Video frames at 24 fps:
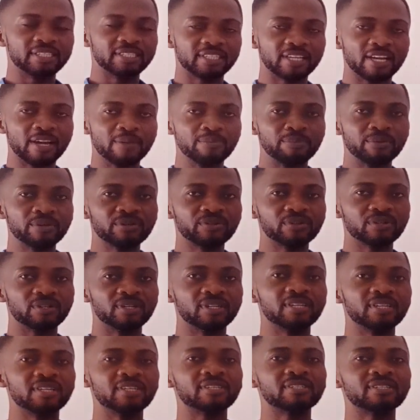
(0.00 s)
they are being
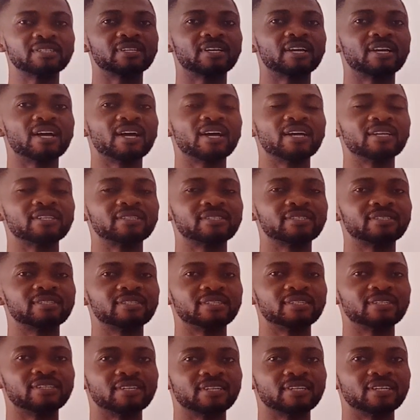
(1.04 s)
released at
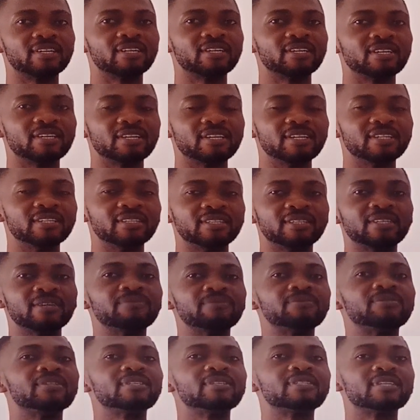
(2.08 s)
a
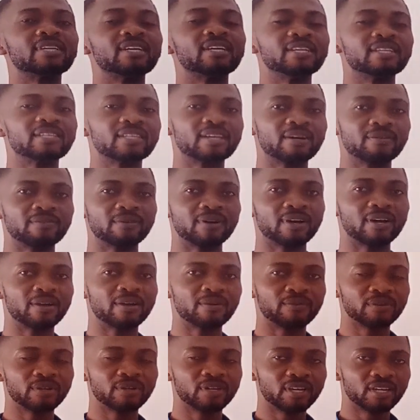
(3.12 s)
definite
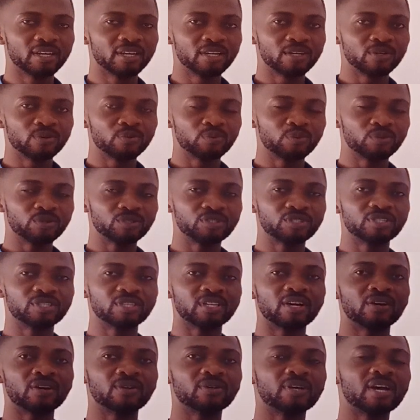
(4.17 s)
interval, which
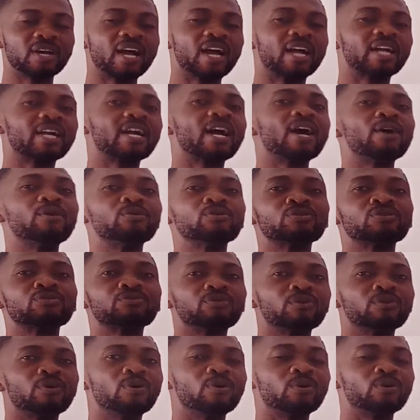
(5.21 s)
now accounts
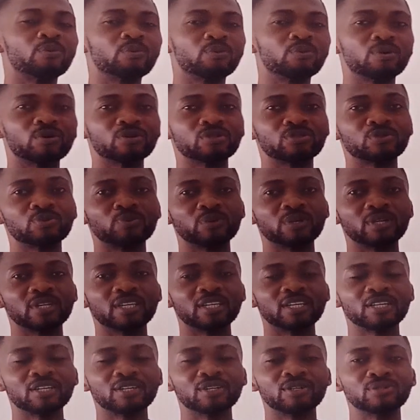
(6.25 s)
for what
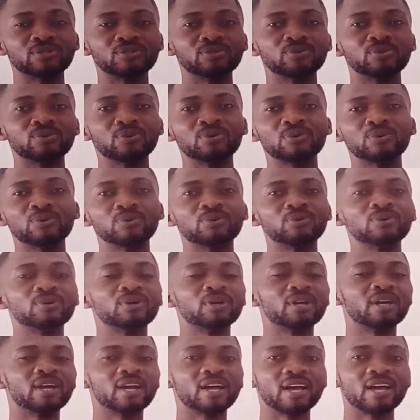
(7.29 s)
we know
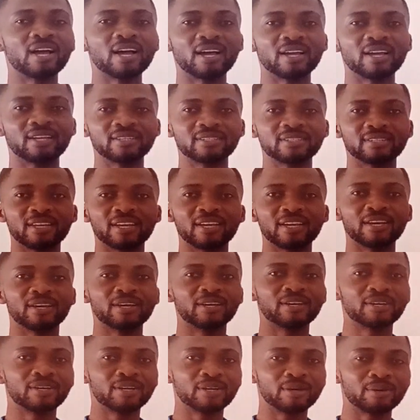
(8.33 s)
as
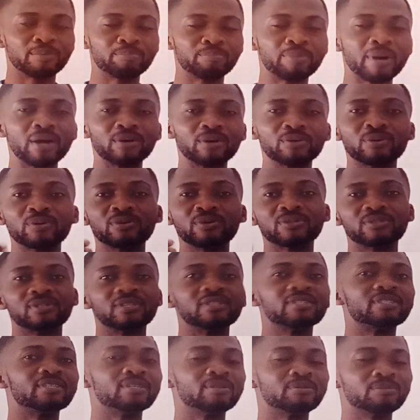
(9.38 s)

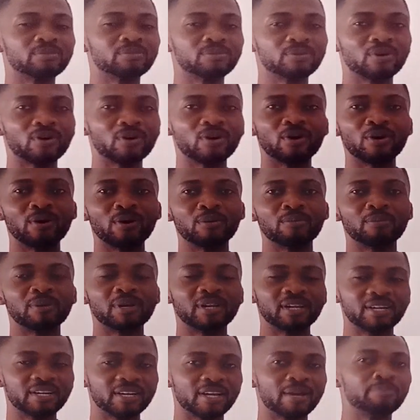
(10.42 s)
paroxysm or
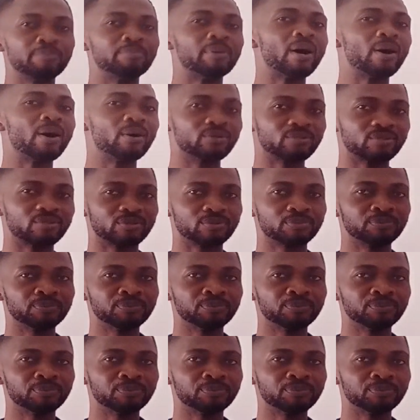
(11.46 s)
malaria bout.